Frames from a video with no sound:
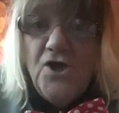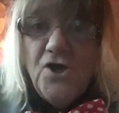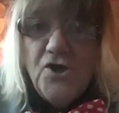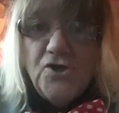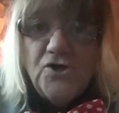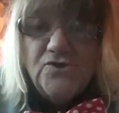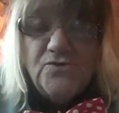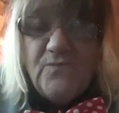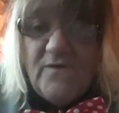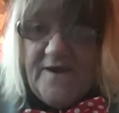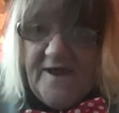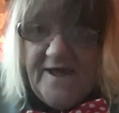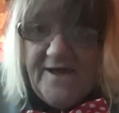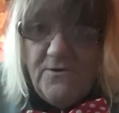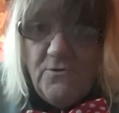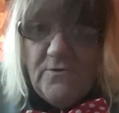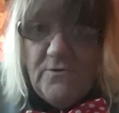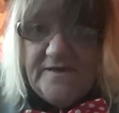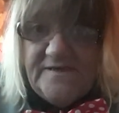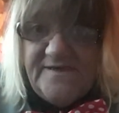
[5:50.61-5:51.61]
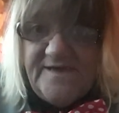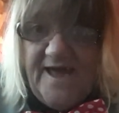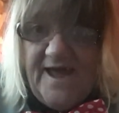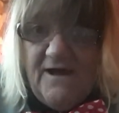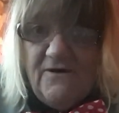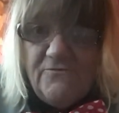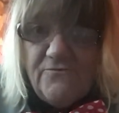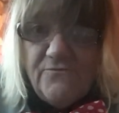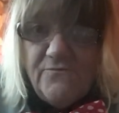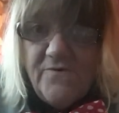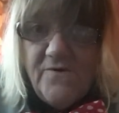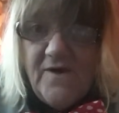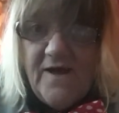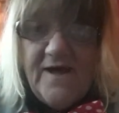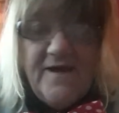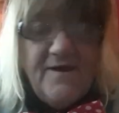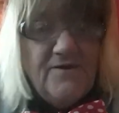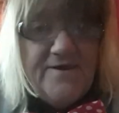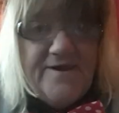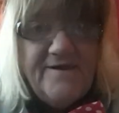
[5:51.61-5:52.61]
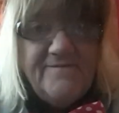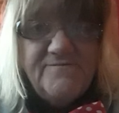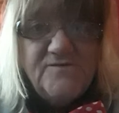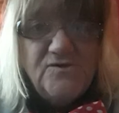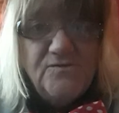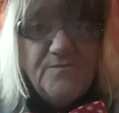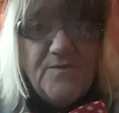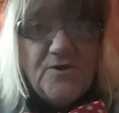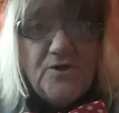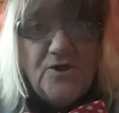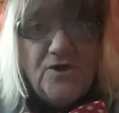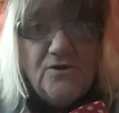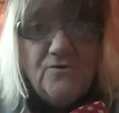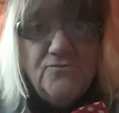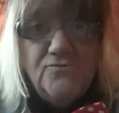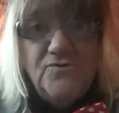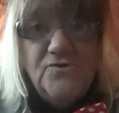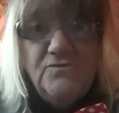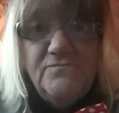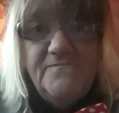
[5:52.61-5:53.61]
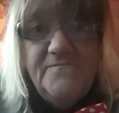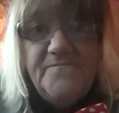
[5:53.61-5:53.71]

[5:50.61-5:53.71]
Because when I go in town, I only have summer clothes.